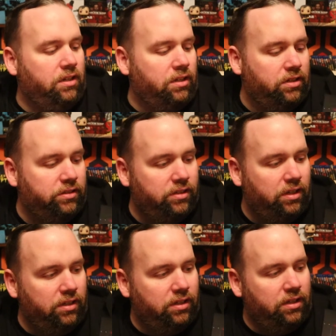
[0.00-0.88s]
because
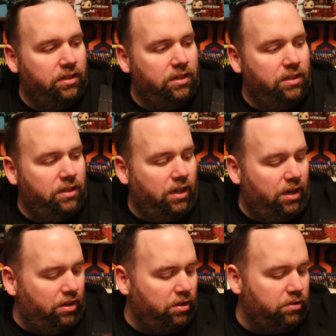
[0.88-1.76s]
I
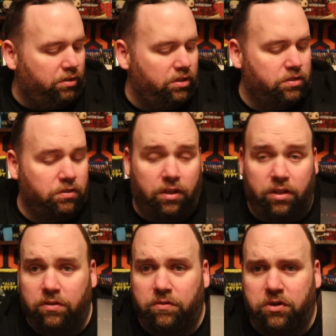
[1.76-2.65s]
don't know, because
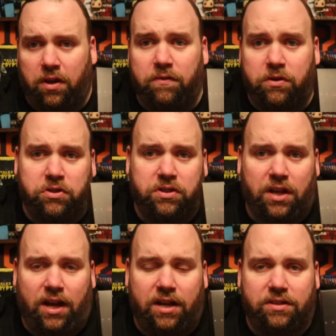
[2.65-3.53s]
of their
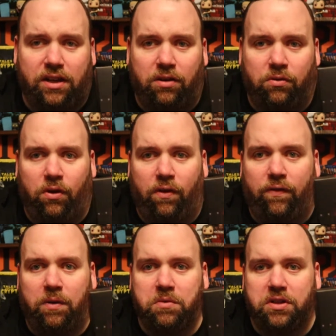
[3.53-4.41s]
size, I don't know if
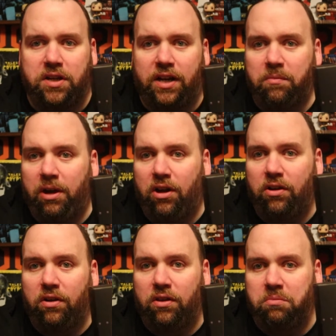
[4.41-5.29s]
I'm going to take them
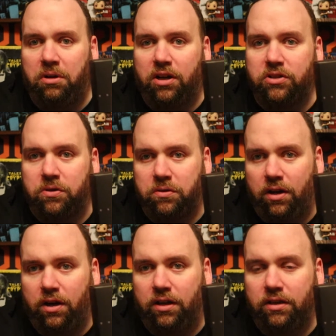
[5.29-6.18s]
out of the box or
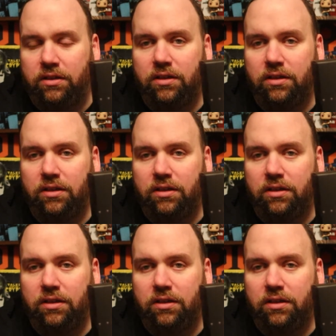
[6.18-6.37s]
not.